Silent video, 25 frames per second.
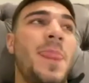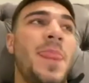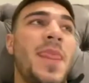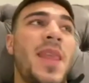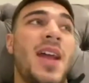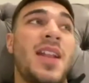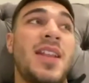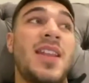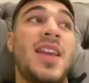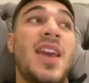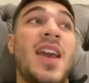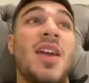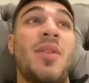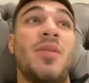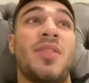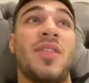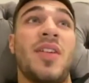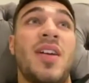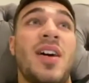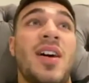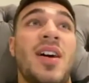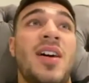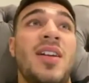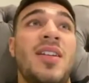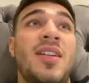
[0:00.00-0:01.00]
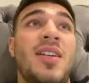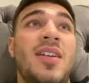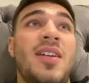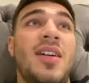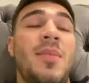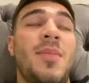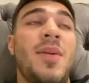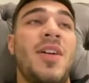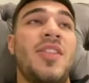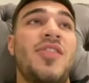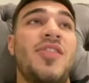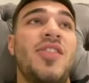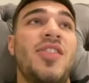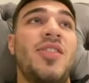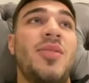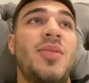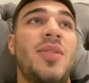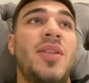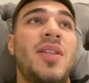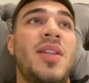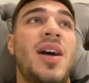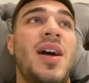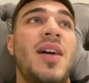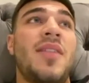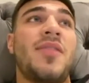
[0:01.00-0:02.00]
And yeah, it was hard. Imagine
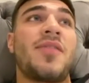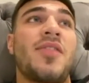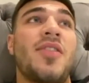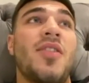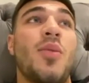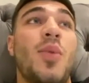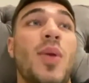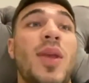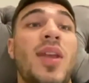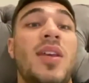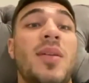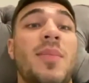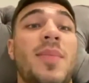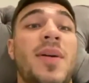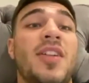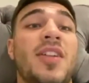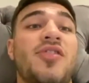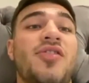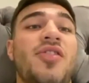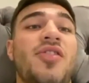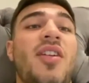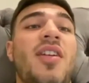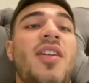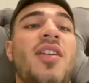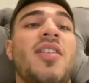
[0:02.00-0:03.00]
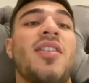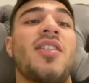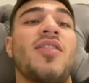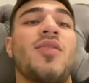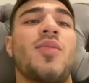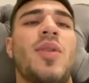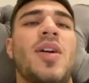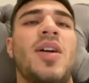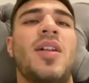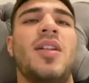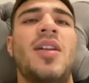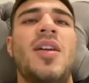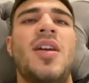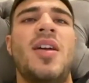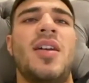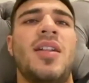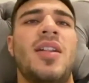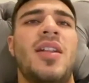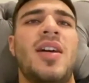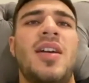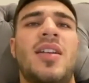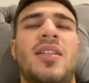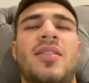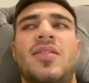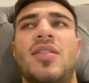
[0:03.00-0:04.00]
doing that after a week of bad training as well.
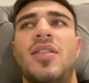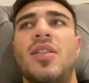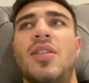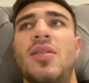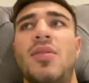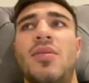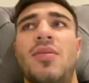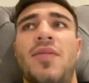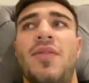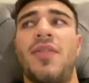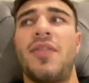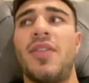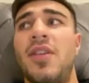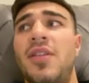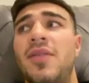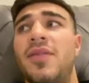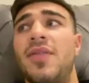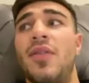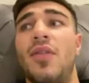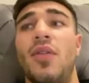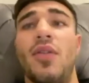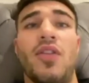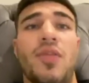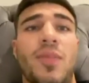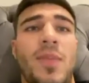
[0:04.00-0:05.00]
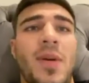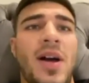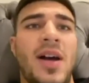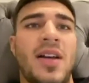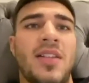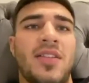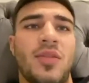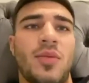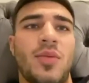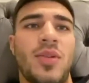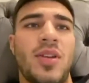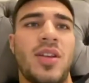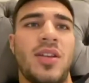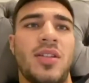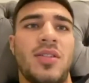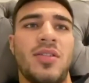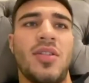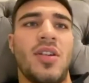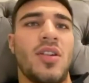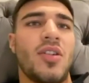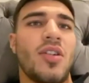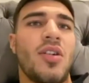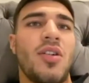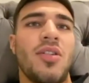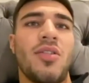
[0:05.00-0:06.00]
Like 2, 3, 4 spars a week,
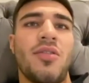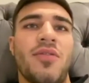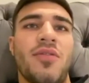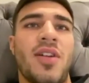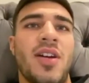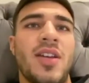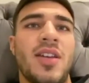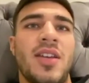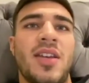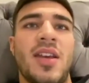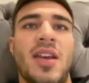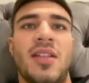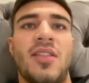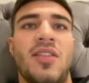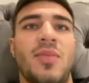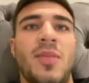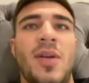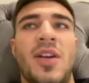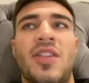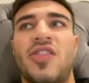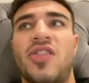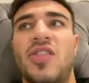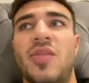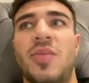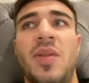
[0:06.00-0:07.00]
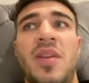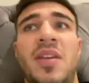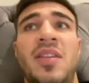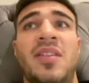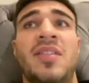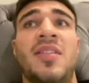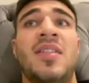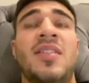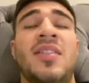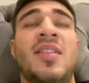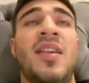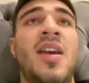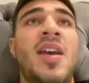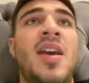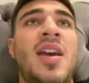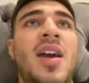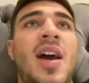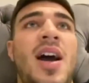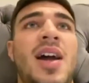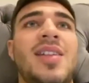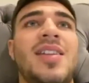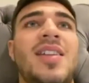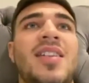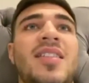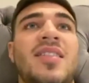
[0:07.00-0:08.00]
not going right, getting smashed to pieces.
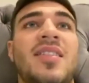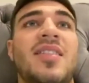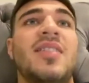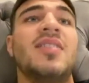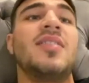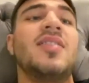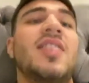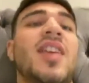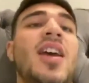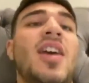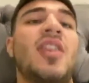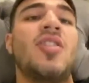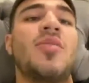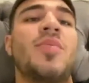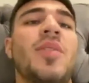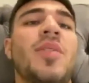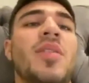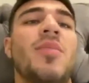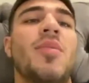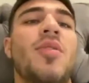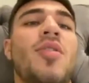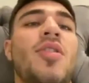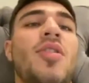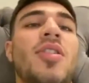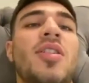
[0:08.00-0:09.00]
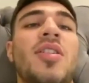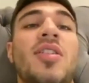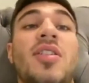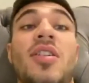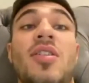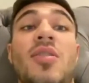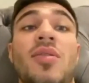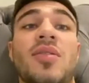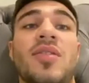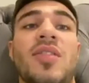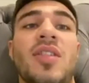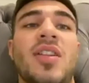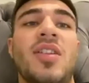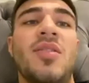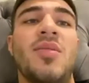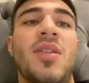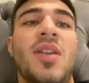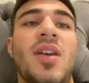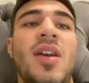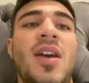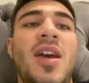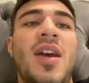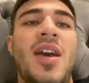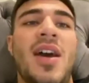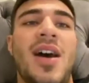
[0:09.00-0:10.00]
And you're still getting up in the morning and going to do it.
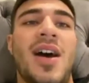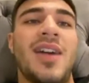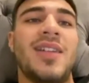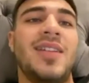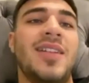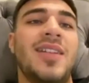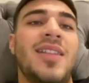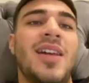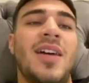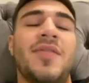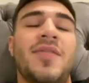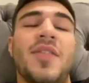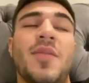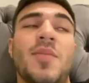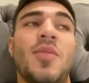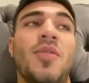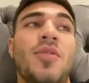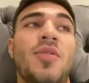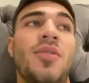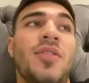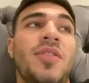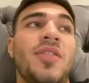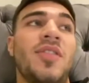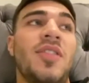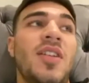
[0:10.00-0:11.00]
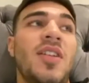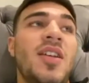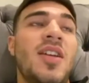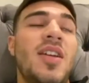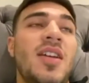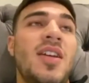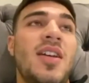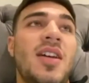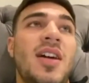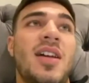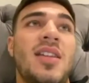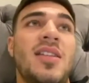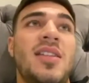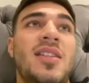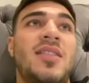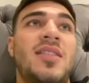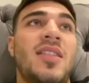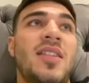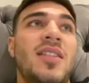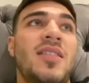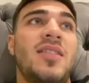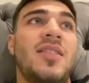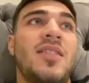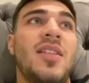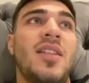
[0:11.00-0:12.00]
I did that for months. And this
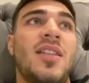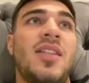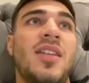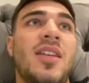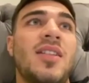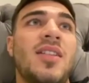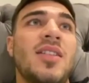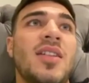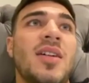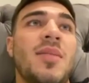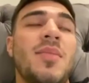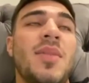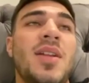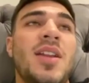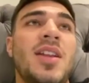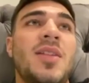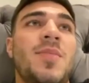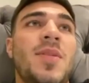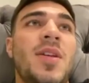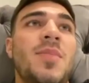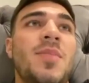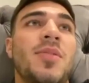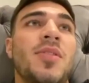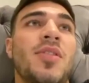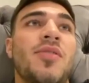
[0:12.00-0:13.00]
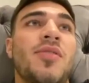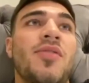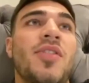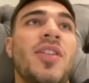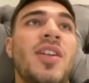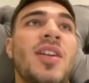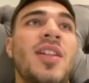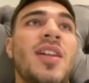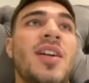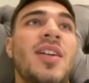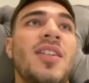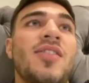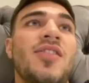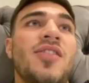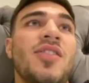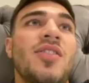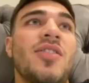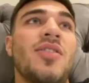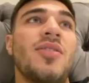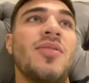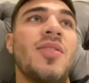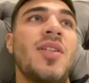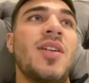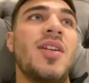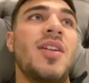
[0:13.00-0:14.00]
is the thing that many people don't realise, you
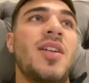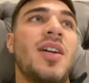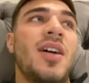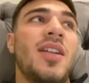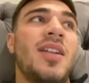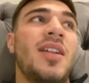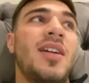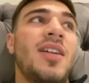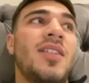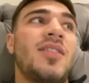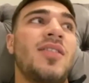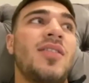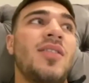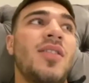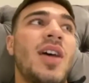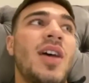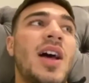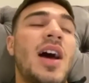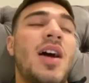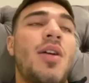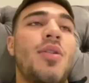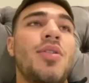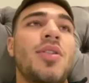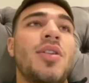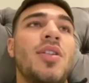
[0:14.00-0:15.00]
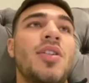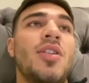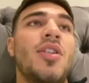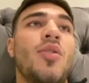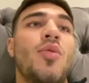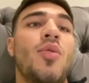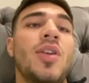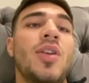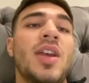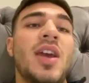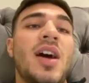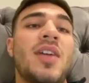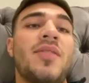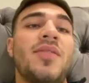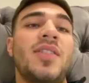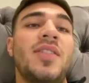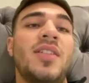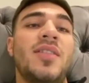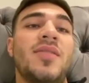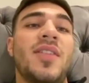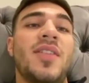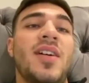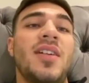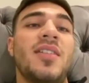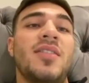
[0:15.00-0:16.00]
know. And that's how you know what you have in
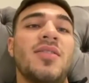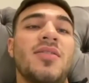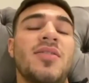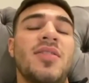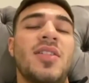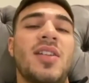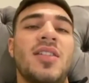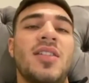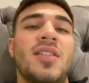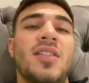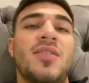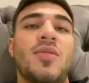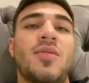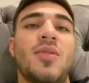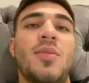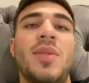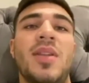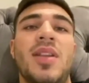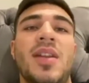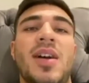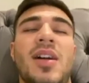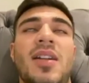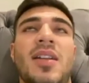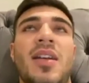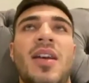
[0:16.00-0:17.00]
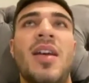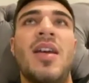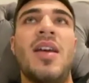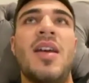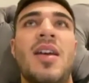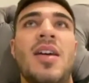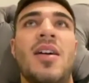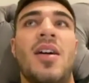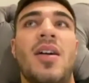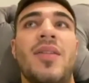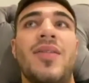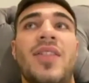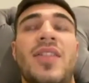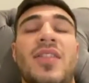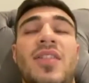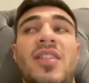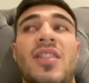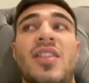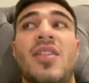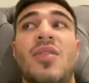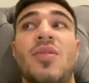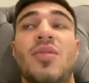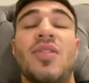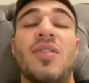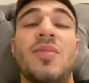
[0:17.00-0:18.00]
your fighter. And that's what my dad obviously
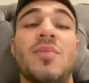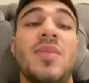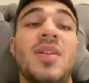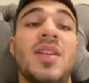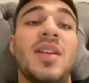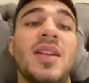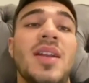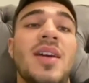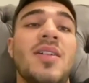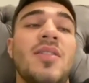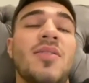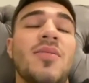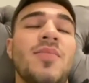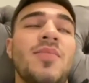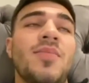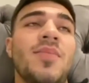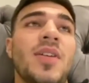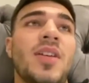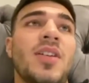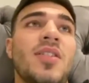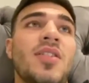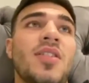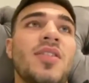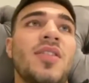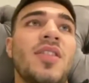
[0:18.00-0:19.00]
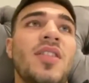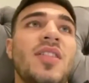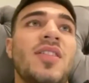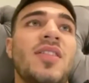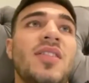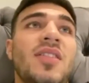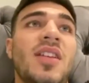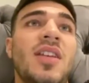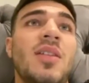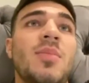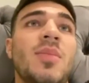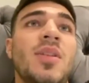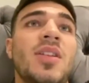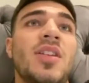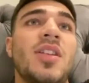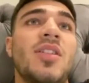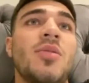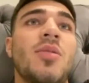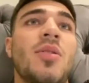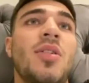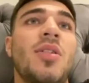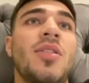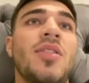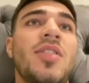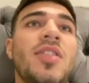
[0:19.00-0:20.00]
knows in me now. Because he's seen me do
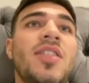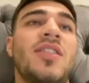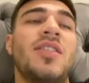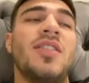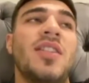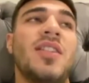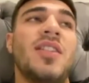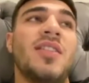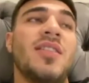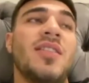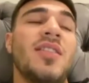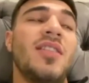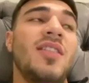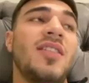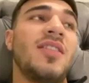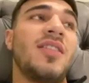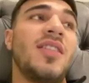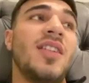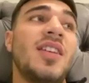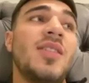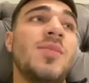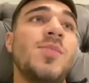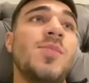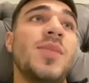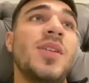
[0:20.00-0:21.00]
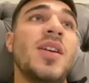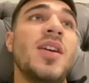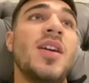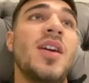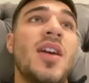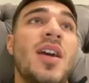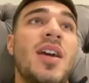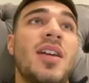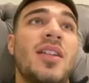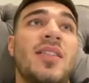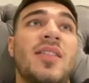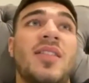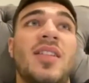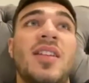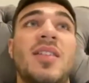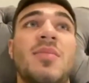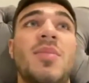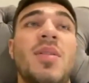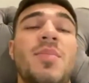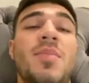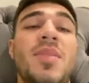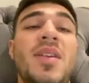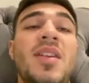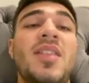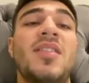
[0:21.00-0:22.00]
all these things. And he's seen me
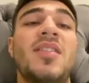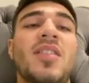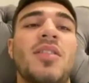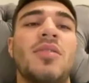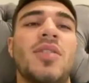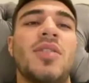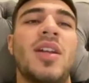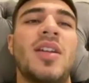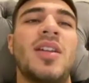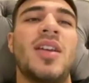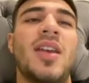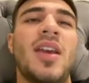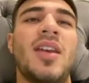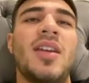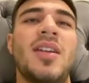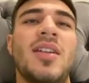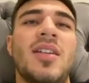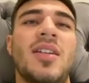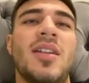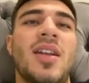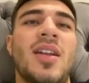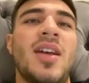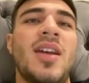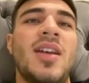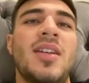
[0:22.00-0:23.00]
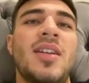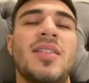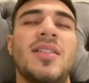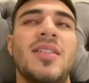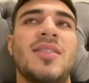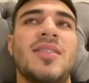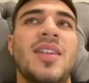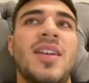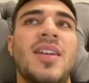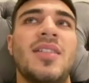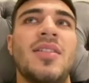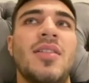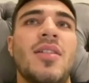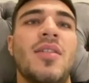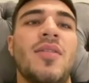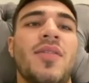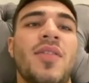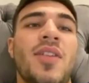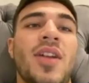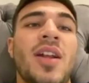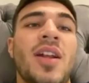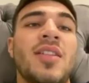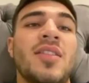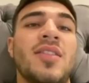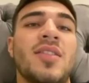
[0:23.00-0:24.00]
be so dedicated. I ain't going to take no for
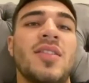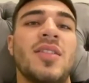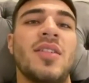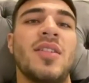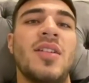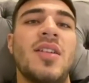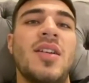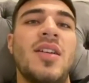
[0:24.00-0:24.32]
an answer.